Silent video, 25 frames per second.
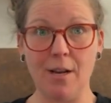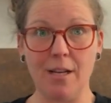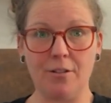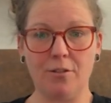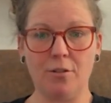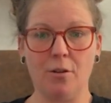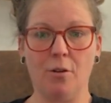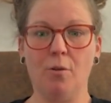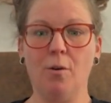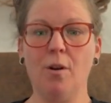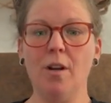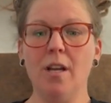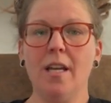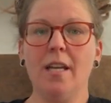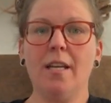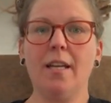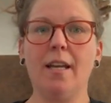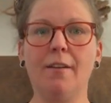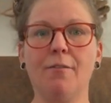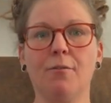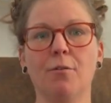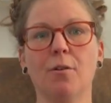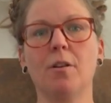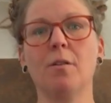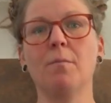So
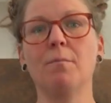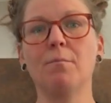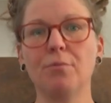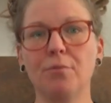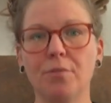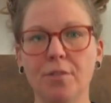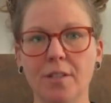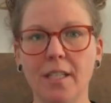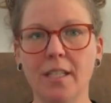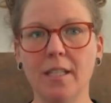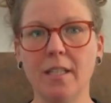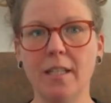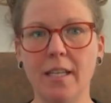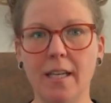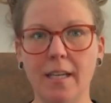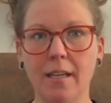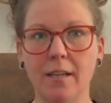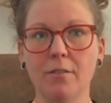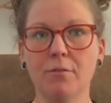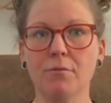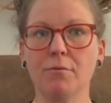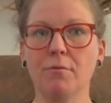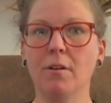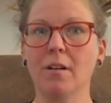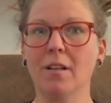if we're completely
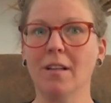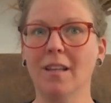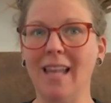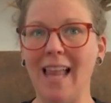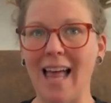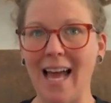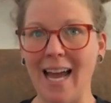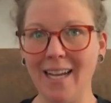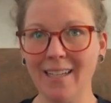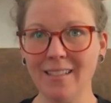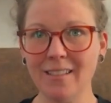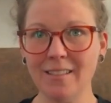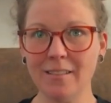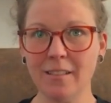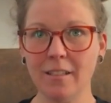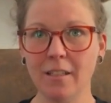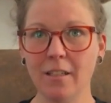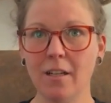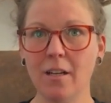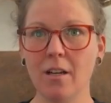relaxed,